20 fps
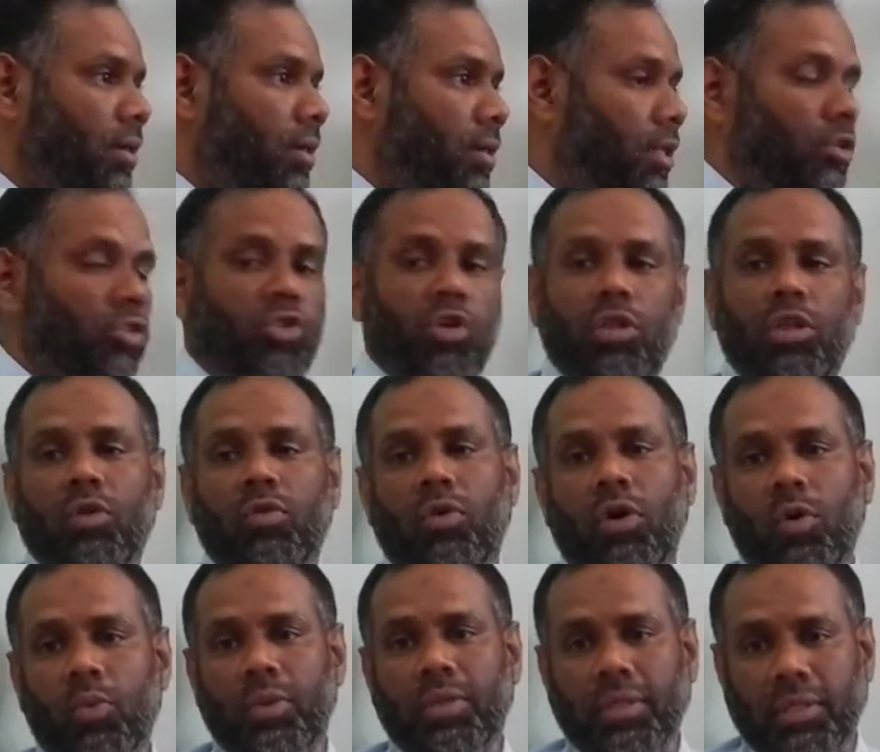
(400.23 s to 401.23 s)
There is nothing
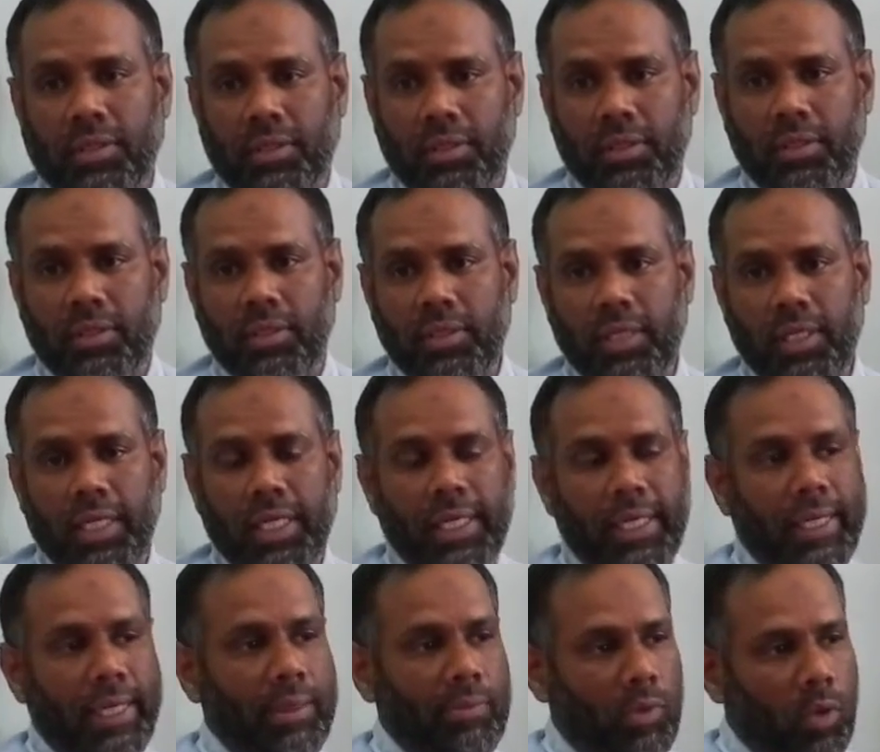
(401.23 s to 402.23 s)
wrong with this.
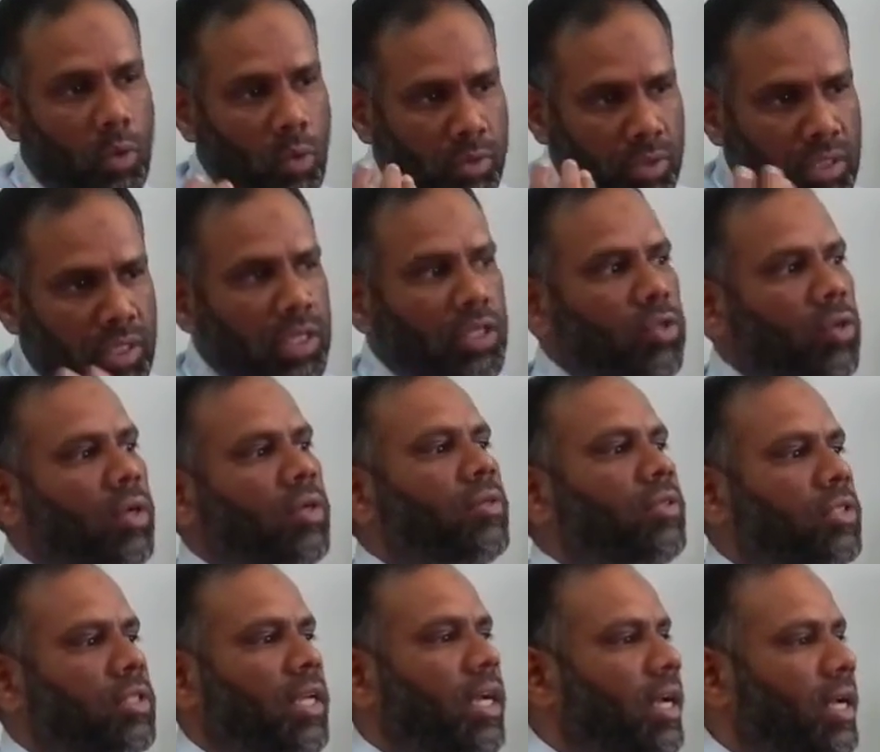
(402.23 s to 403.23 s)
But we need to
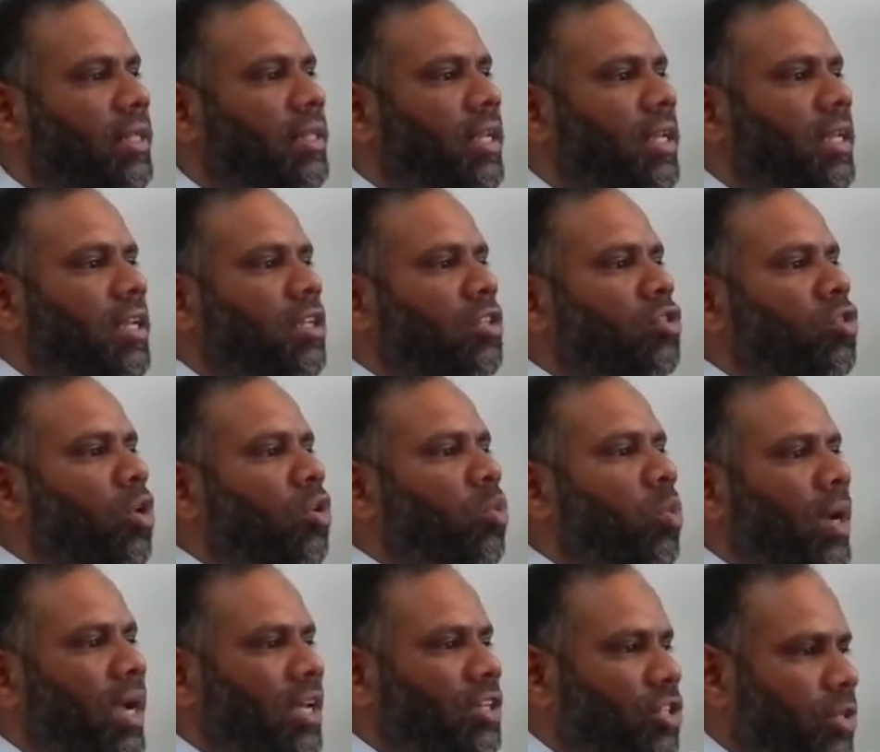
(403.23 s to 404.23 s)
understand that it is not
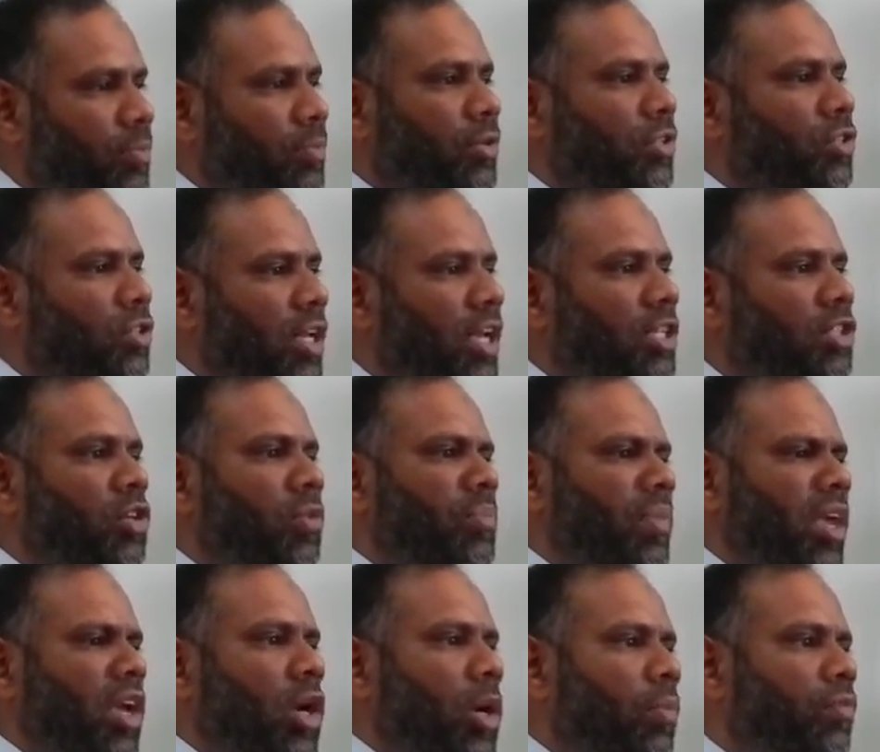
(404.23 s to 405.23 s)
wajib per se to
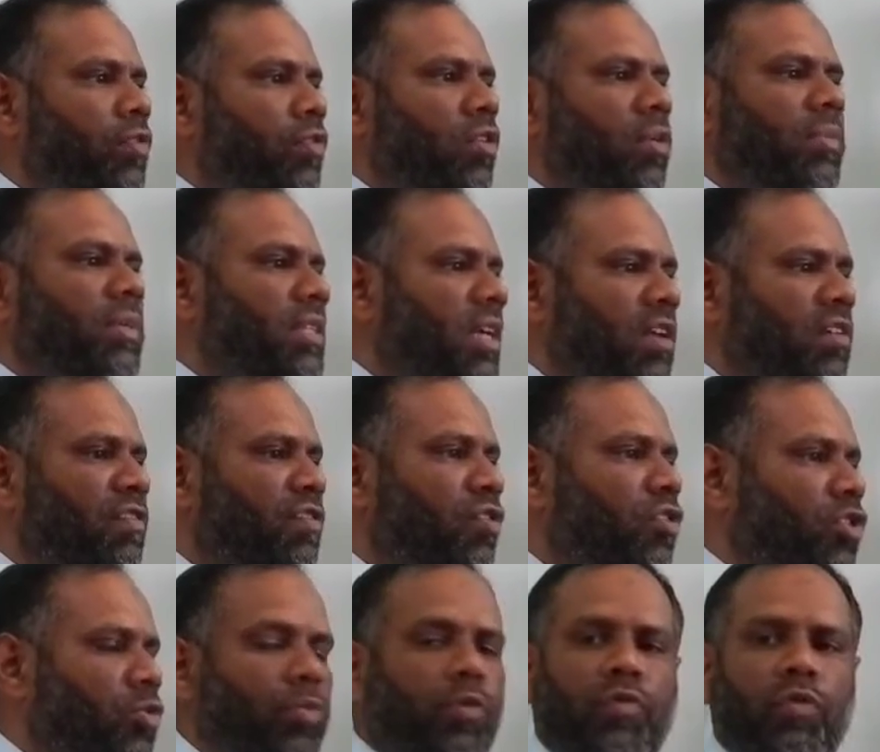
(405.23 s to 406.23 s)
make up for Ramadan
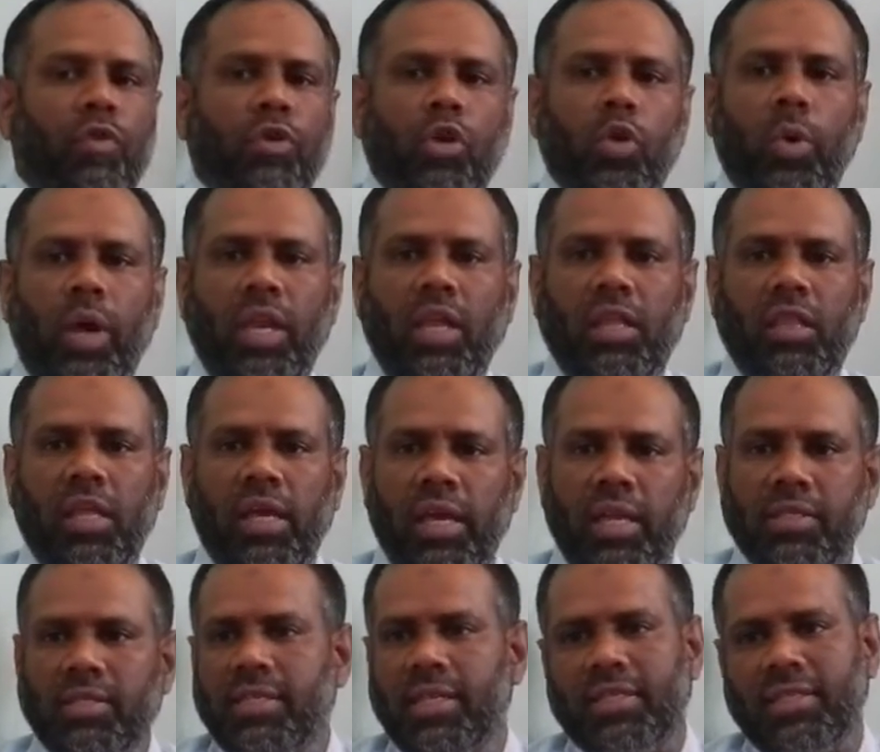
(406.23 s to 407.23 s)
first before you do anything
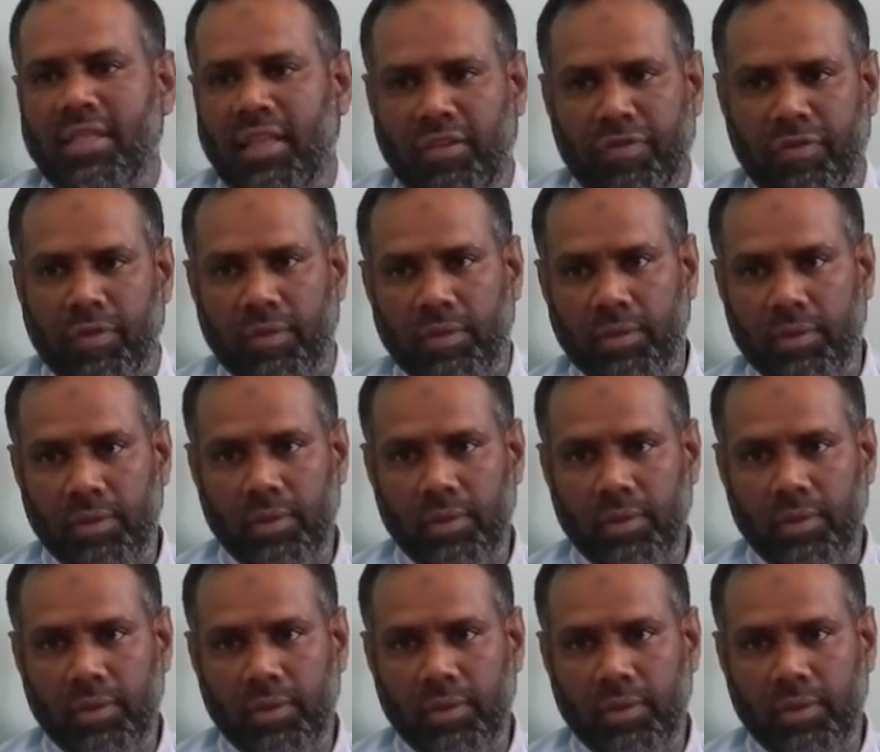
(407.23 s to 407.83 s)
else that's nafil.